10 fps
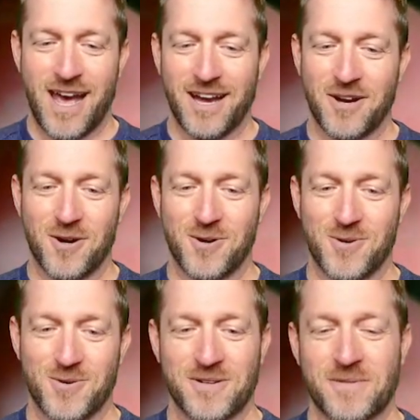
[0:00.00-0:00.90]

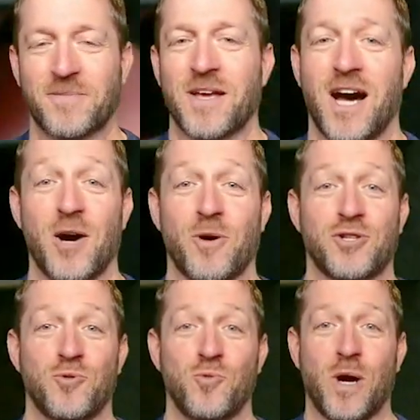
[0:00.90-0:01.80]
echo. I
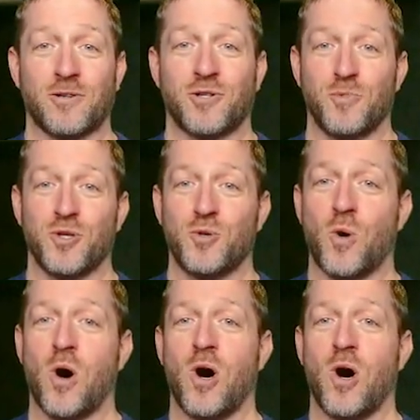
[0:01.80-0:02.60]
want to welcome you